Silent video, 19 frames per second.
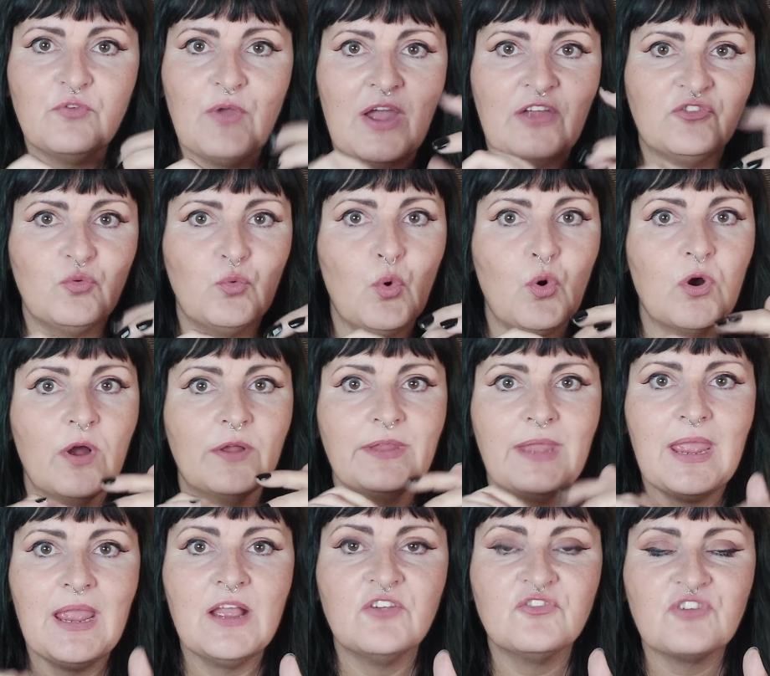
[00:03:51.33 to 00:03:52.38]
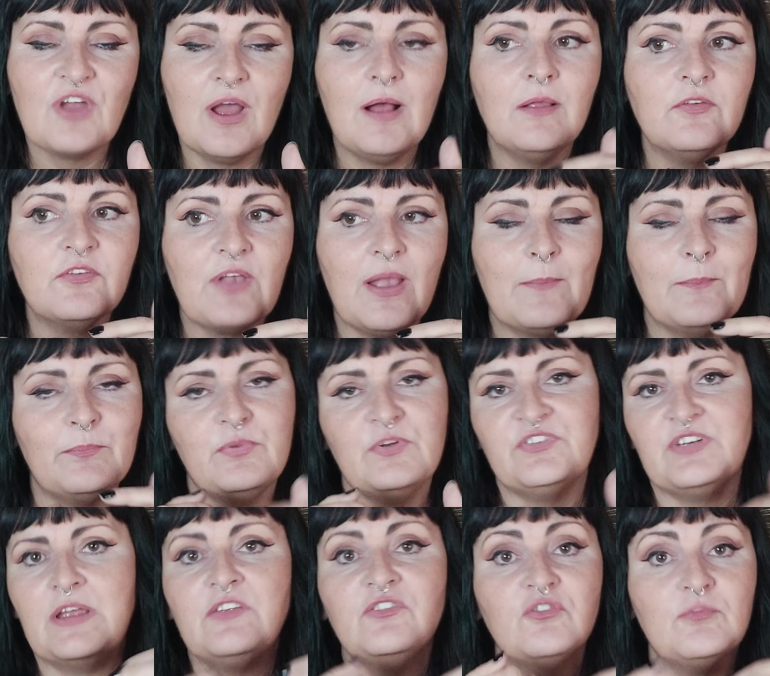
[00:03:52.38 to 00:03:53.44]
You had to walk on eggshells and
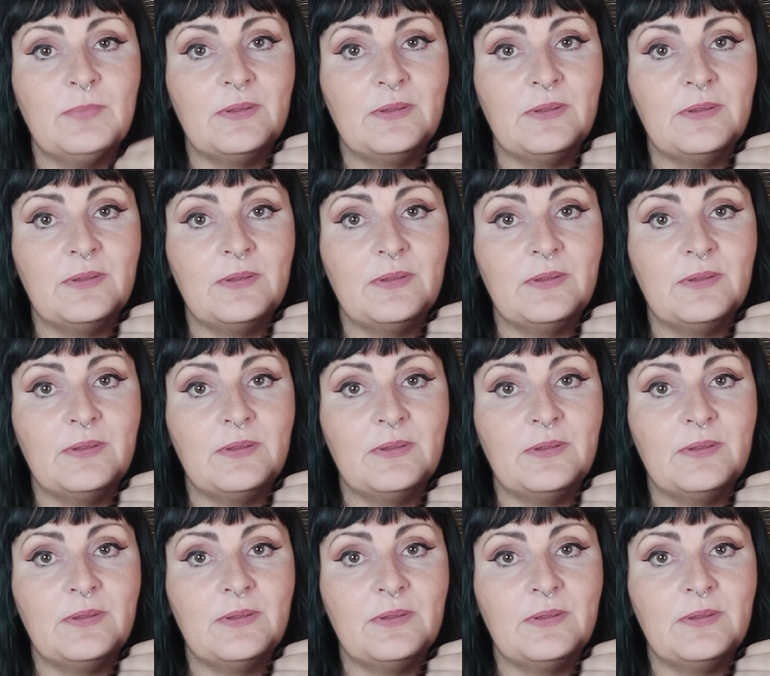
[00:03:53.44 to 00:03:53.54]
pretend to